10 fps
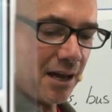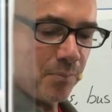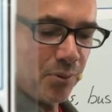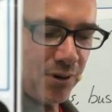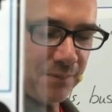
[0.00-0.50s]

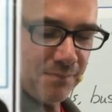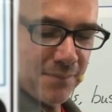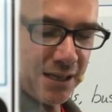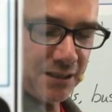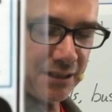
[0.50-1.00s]

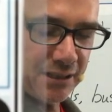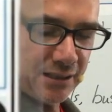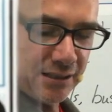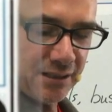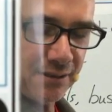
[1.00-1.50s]
appointments.
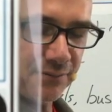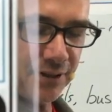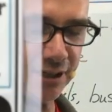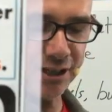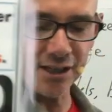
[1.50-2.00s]

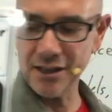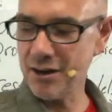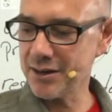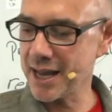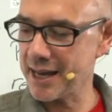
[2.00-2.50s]
Very good.
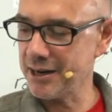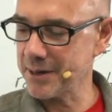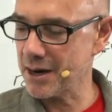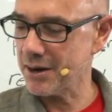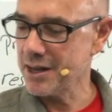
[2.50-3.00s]
Okay. Here we
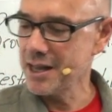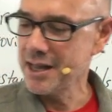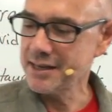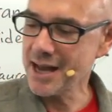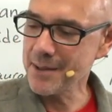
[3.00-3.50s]
go.
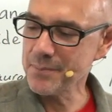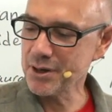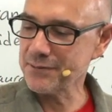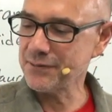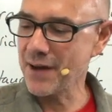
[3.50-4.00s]

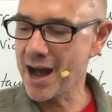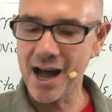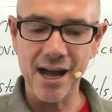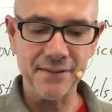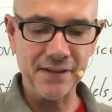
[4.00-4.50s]
Number
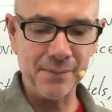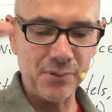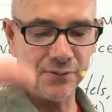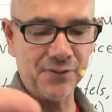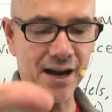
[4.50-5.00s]
five.
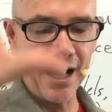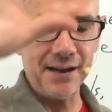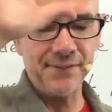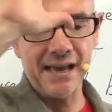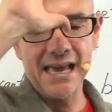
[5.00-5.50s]
Number
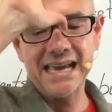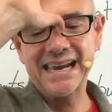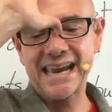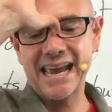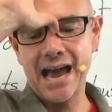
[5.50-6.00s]
five.
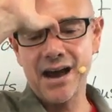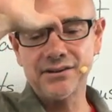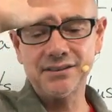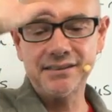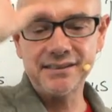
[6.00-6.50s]

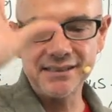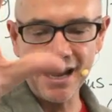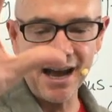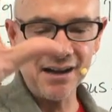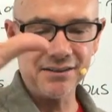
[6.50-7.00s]

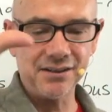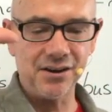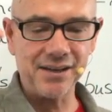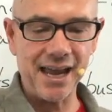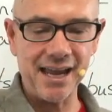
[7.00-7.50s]
Countdown.
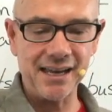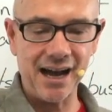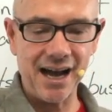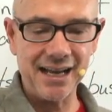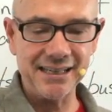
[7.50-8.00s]
Okay.
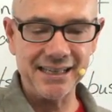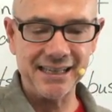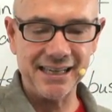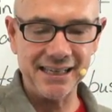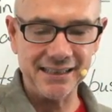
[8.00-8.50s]
Uh,
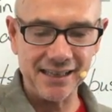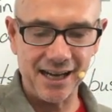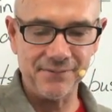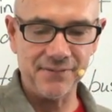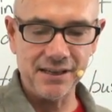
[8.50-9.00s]
Nikita.